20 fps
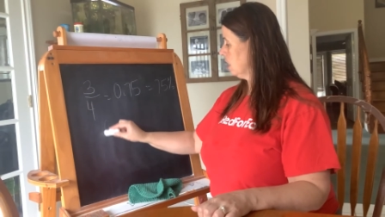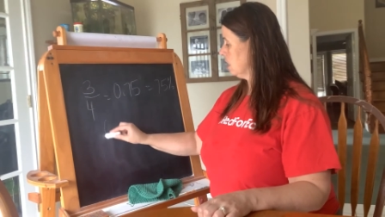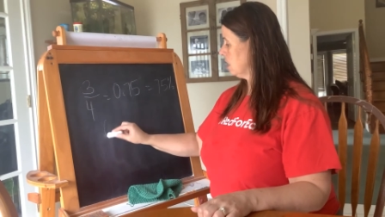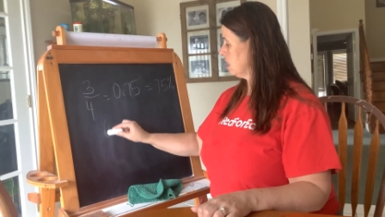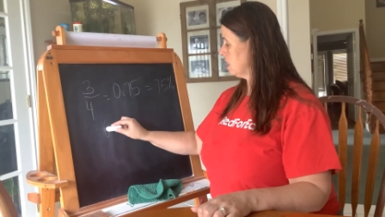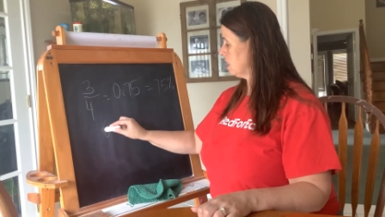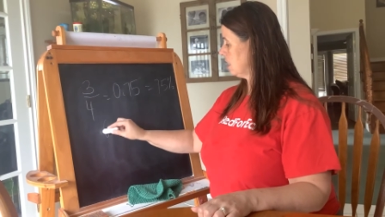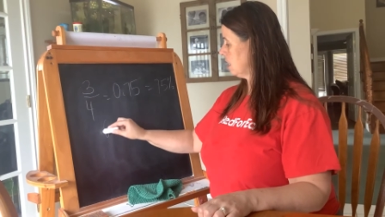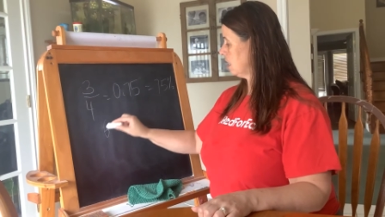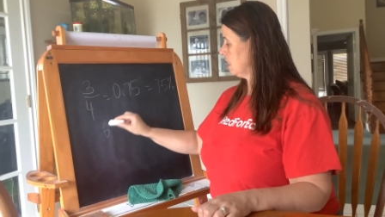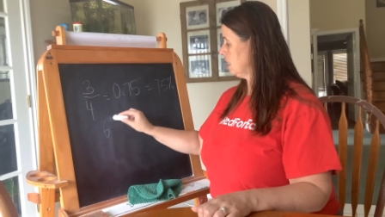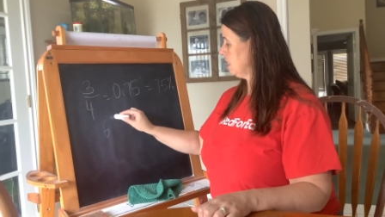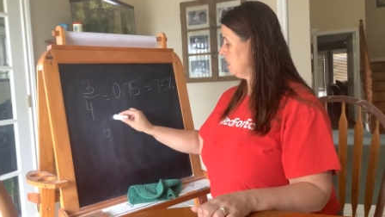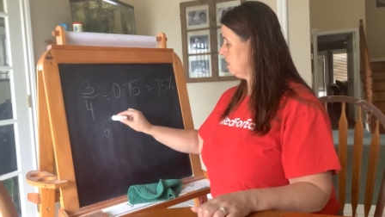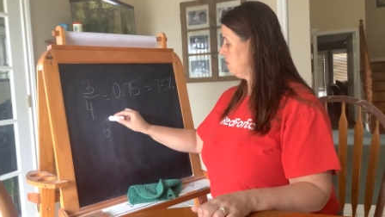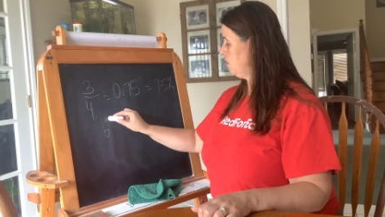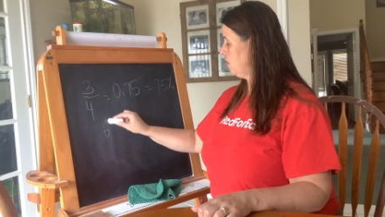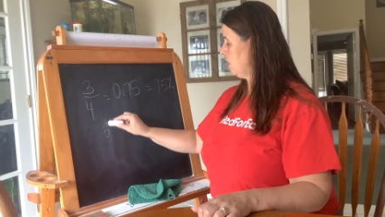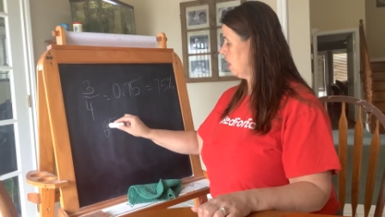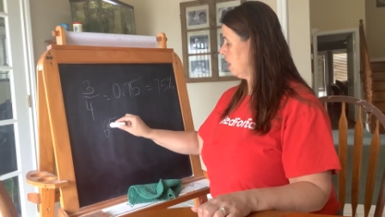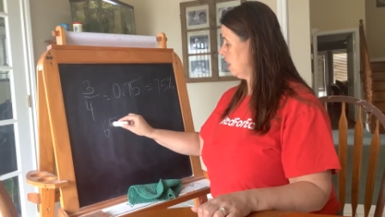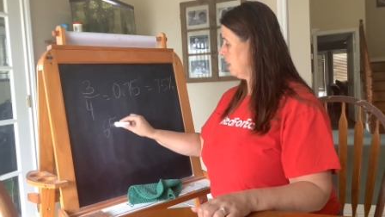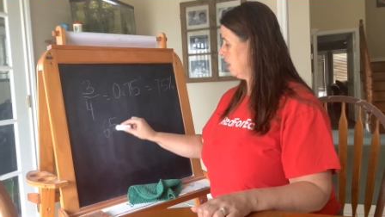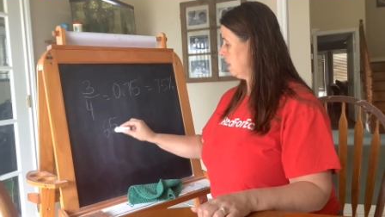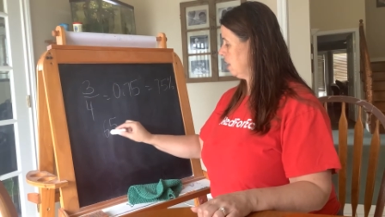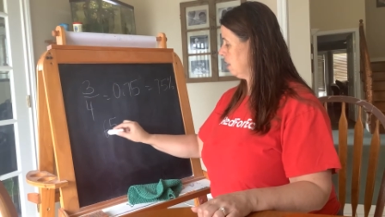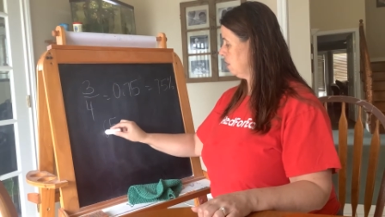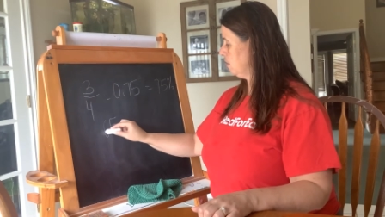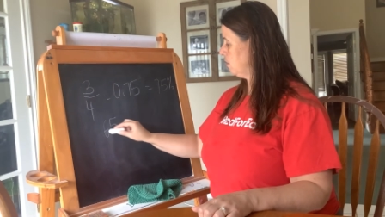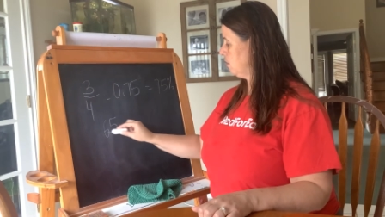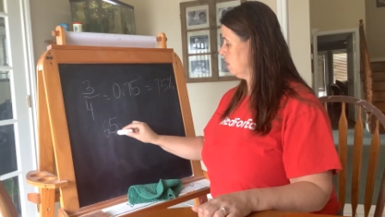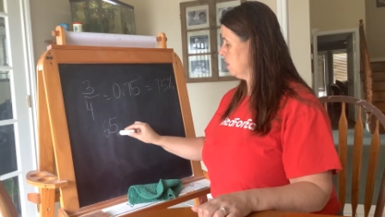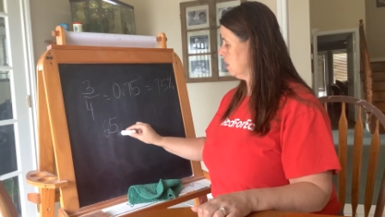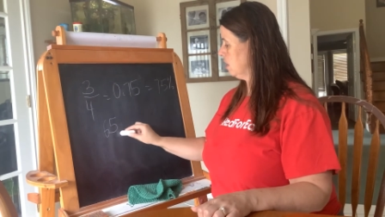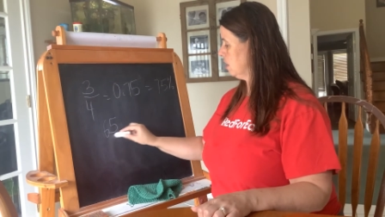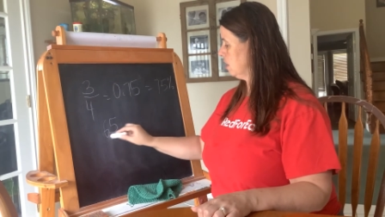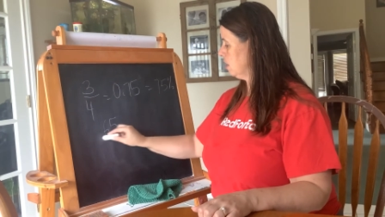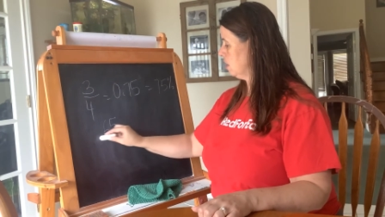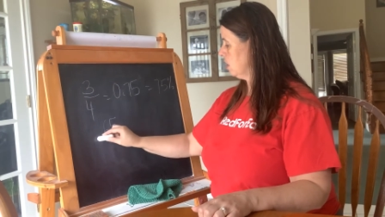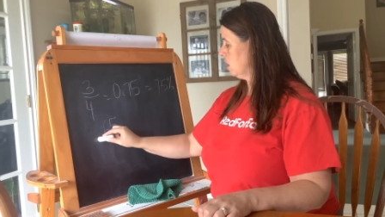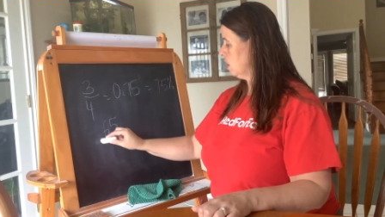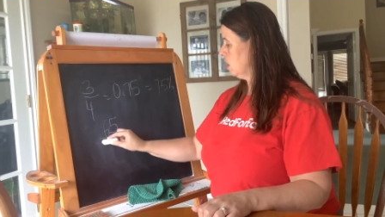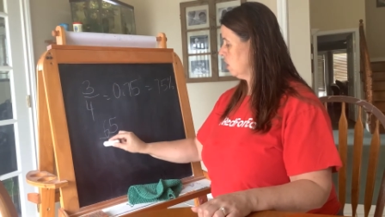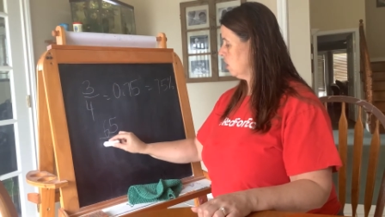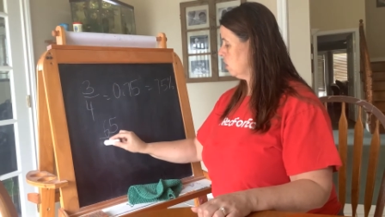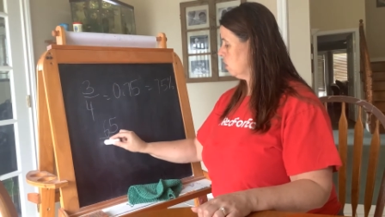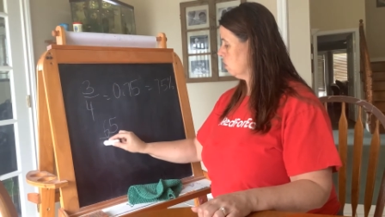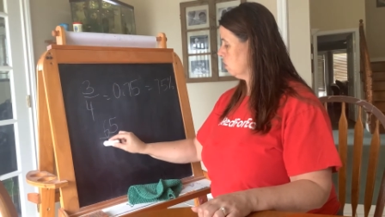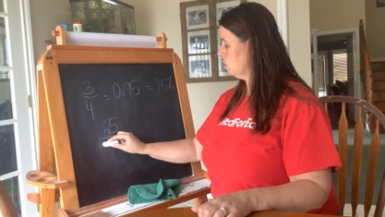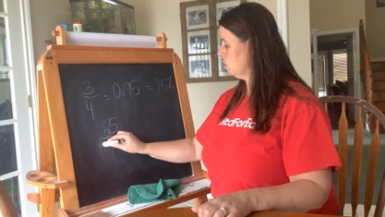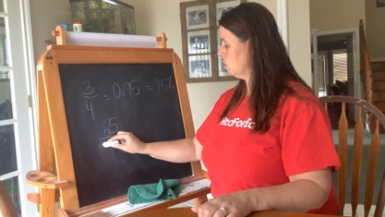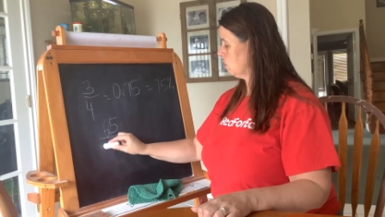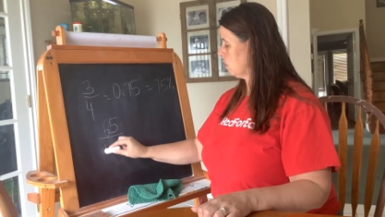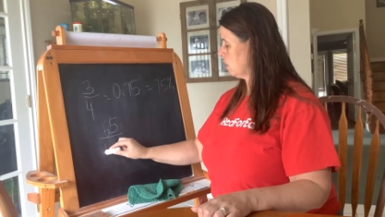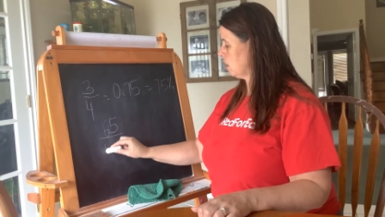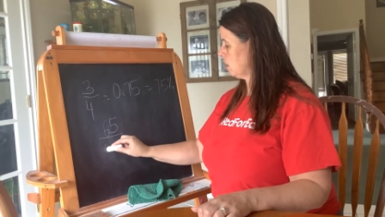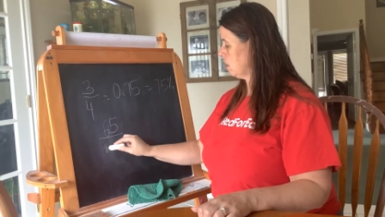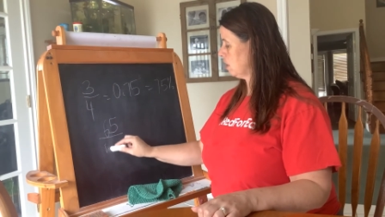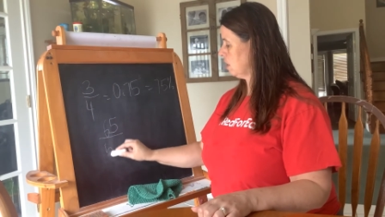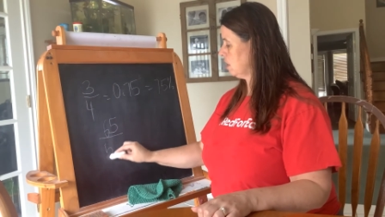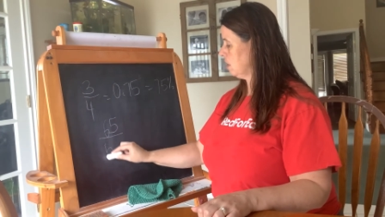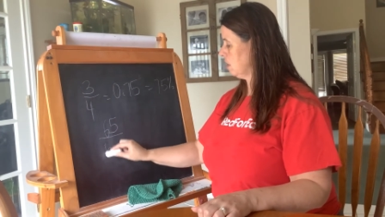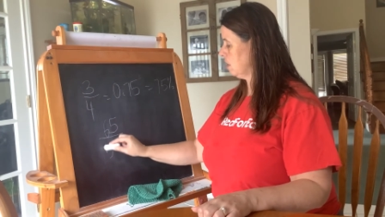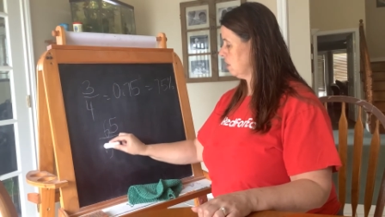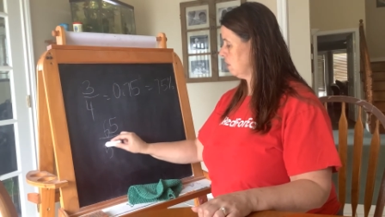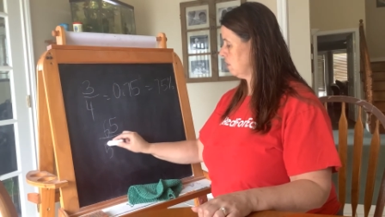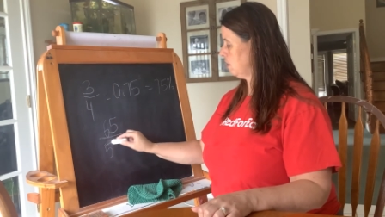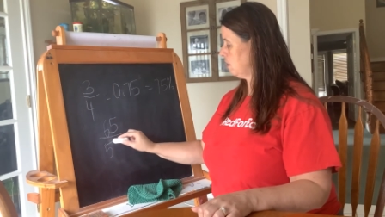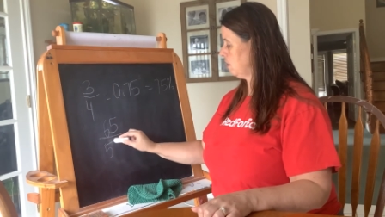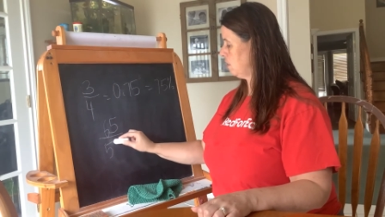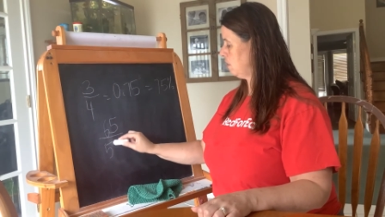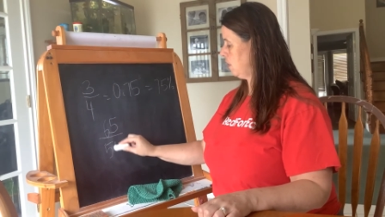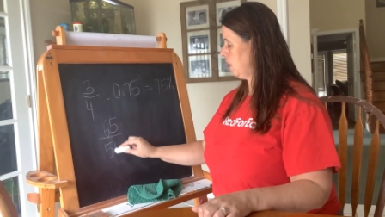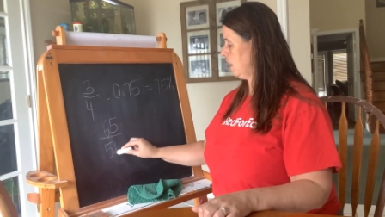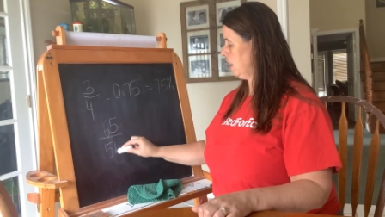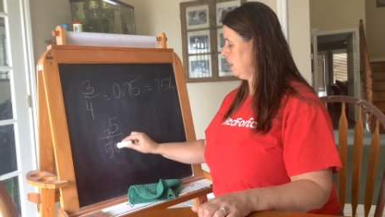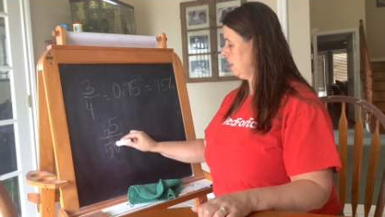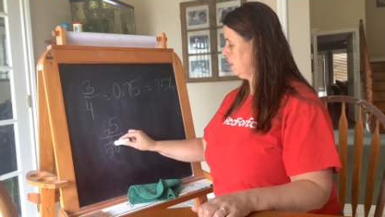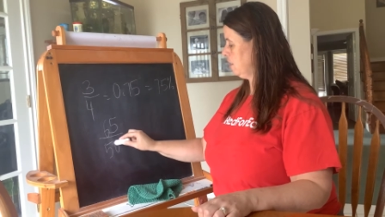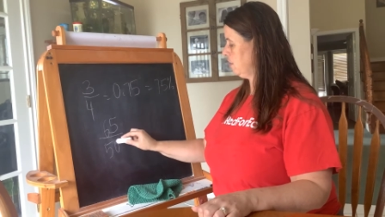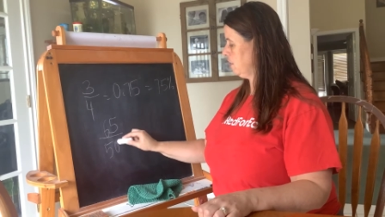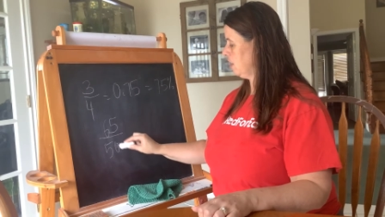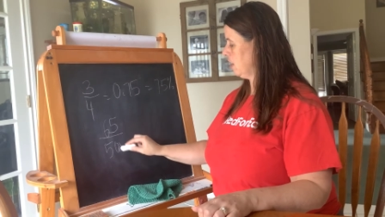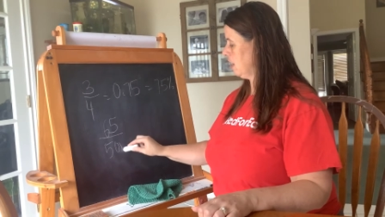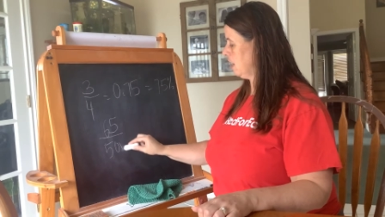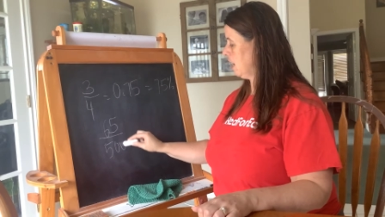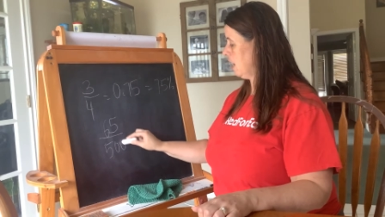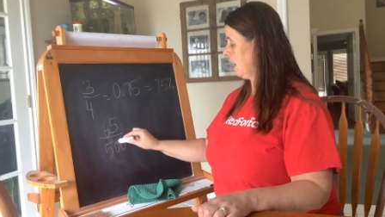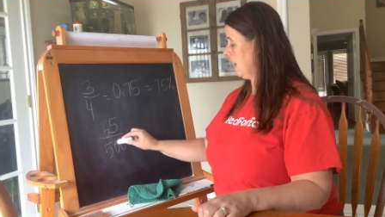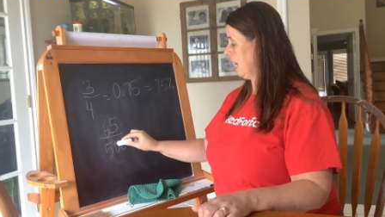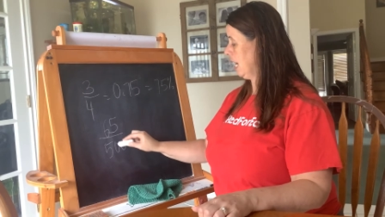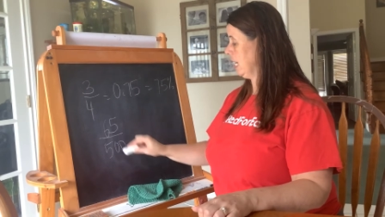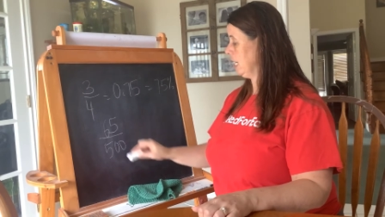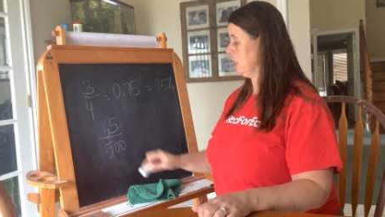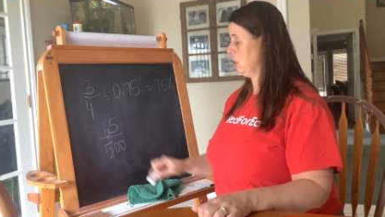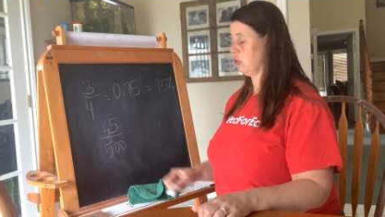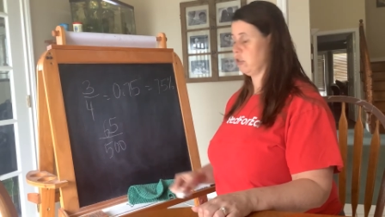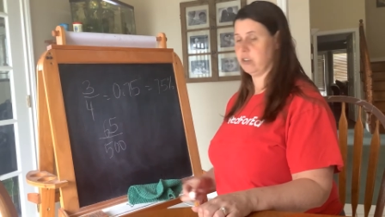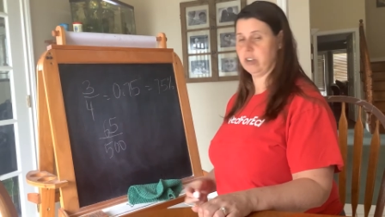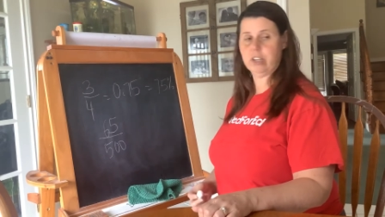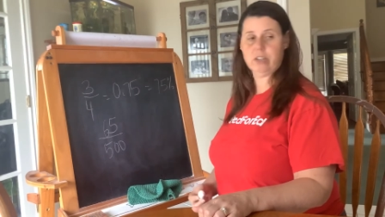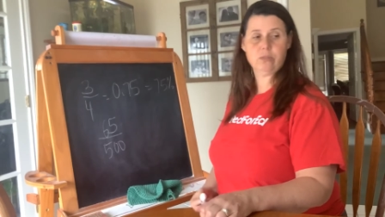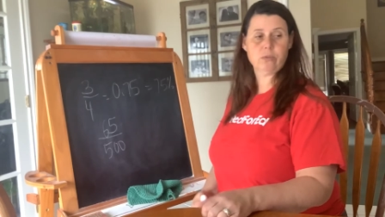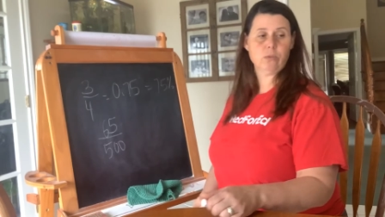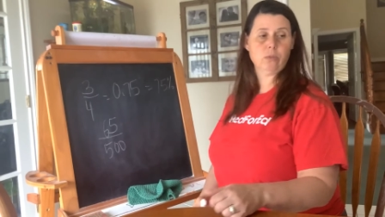65 over 5 100.